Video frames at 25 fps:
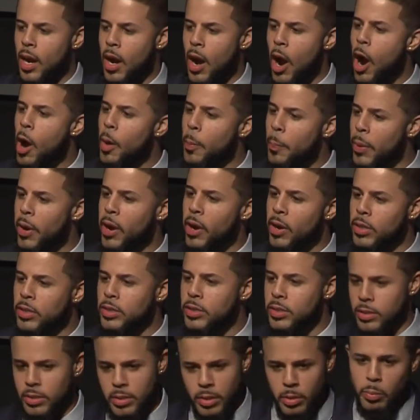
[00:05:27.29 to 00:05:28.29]
Our
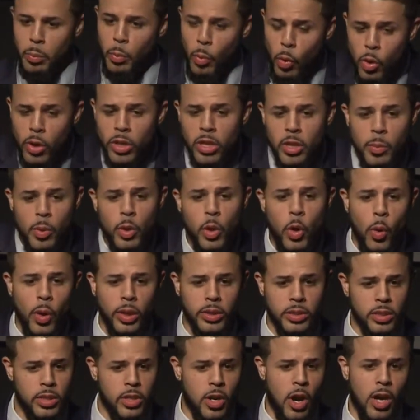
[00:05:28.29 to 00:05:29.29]
parents, more of them are
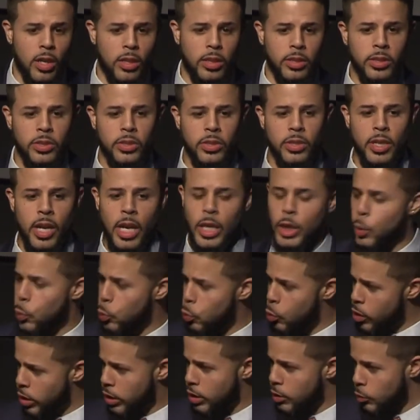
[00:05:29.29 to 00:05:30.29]
going to college, and they're
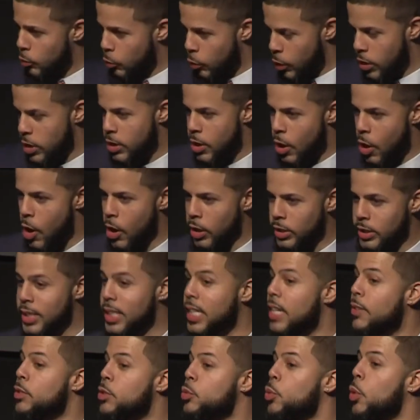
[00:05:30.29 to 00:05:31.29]
working very hard to
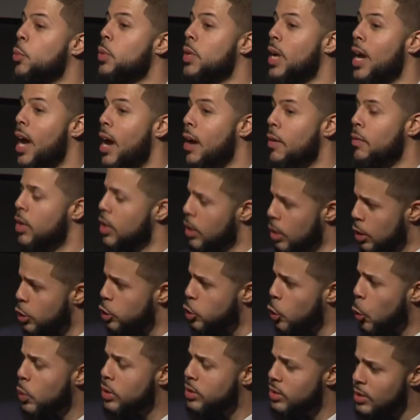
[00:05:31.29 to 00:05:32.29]
give us what we have.
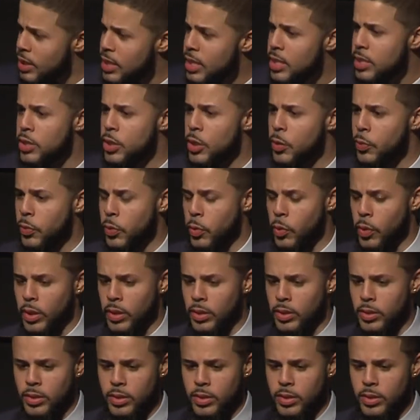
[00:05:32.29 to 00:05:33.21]
So it's easier for us.